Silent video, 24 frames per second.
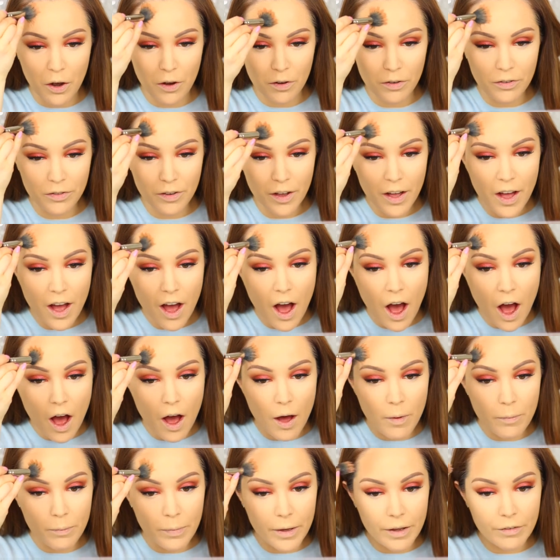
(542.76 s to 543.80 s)
off.
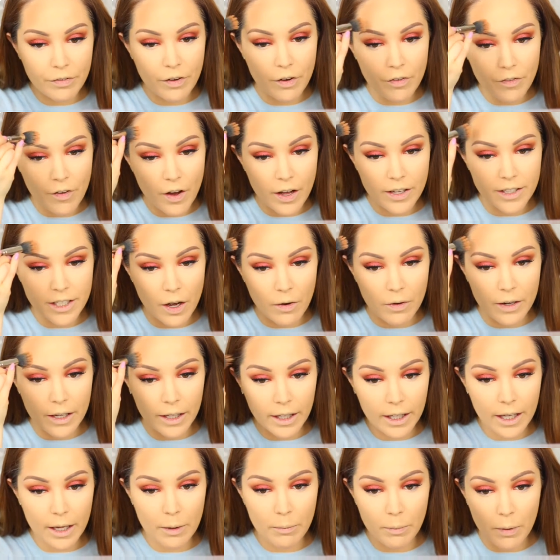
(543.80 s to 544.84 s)
But if I find it, I'll
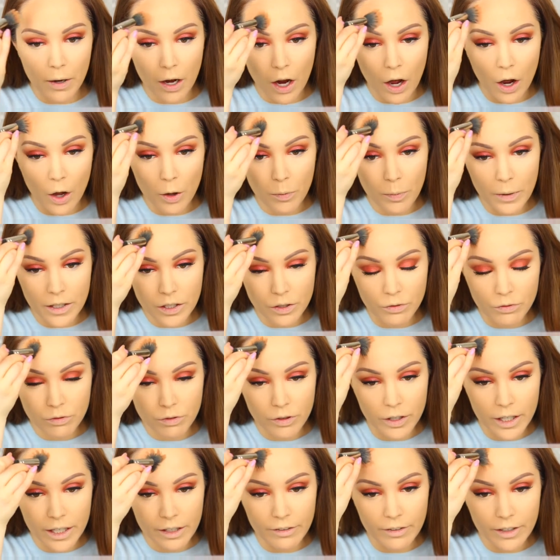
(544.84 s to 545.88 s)
link it below. But it's
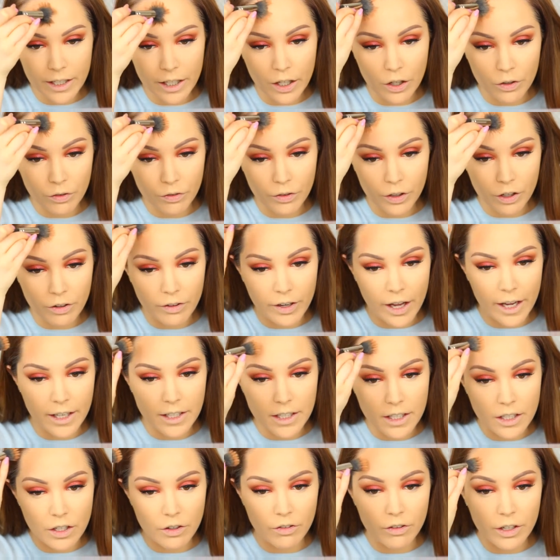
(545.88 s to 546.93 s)
really, really good for
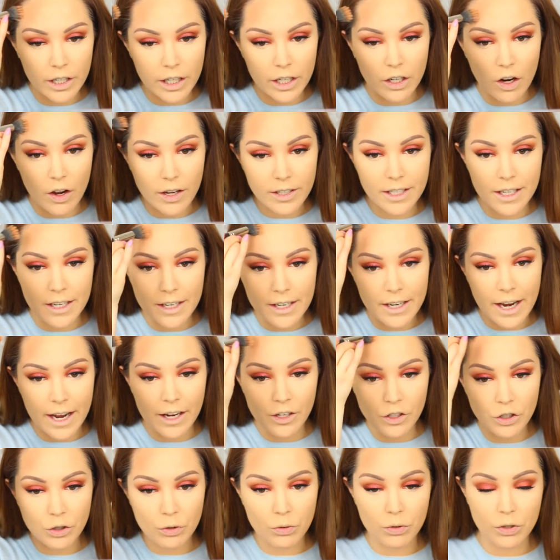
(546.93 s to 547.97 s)
creating a really nice
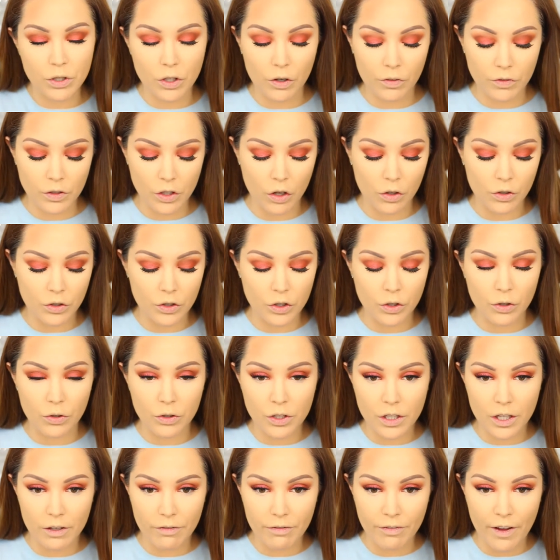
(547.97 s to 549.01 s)
natural soft
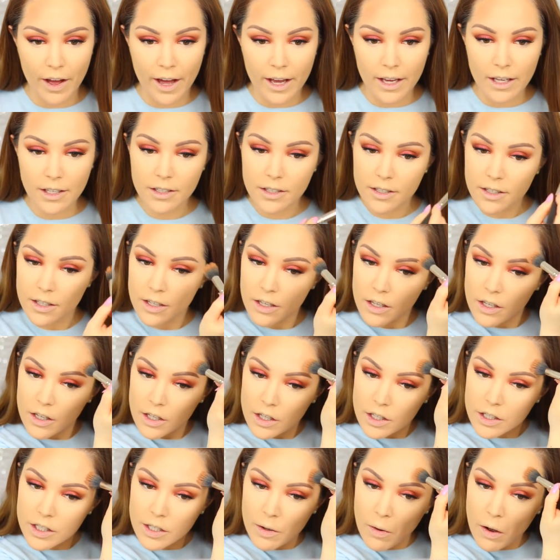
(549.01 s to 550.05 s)
contour to the face.
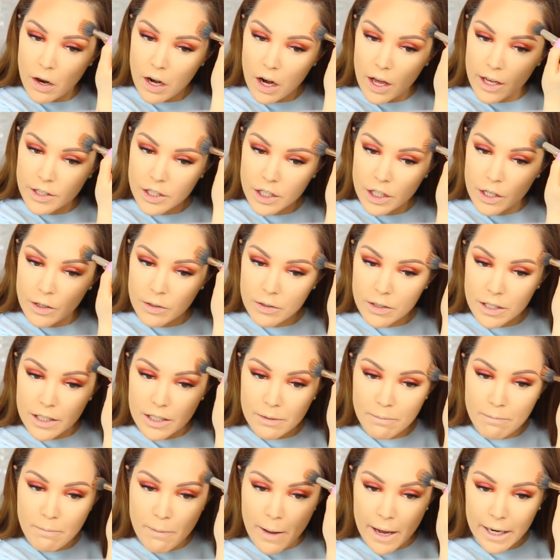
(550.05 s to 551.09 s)
So I like to use
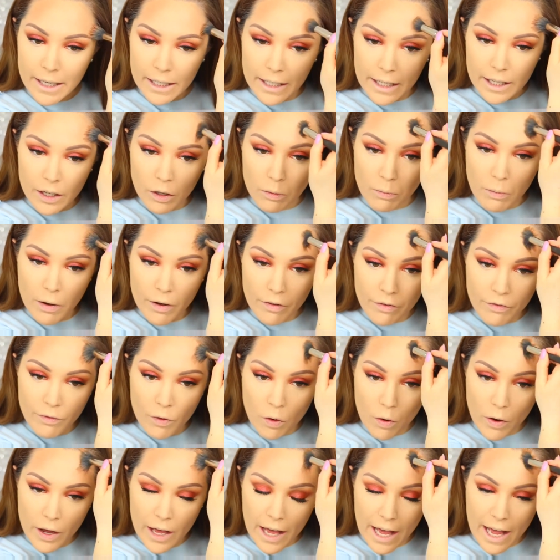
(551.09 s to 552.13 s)
this mainly on my
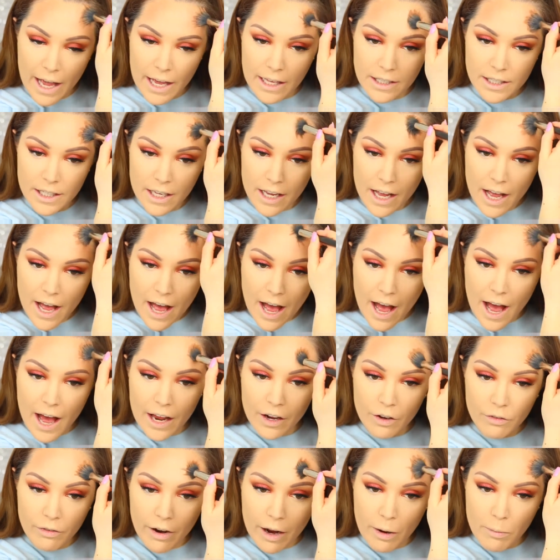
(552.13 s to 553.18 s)
forehead
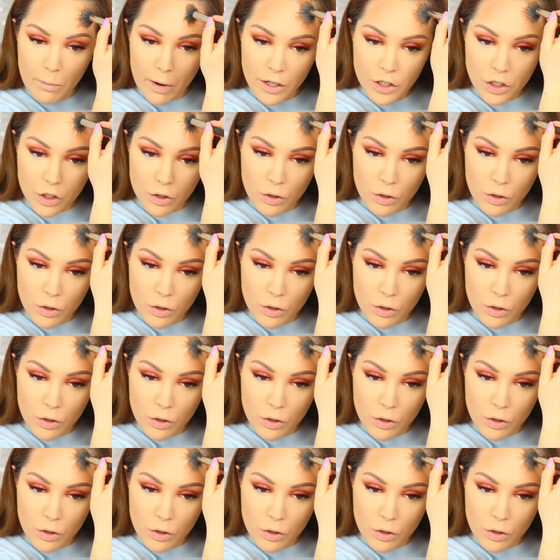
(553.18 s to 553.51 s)
and around my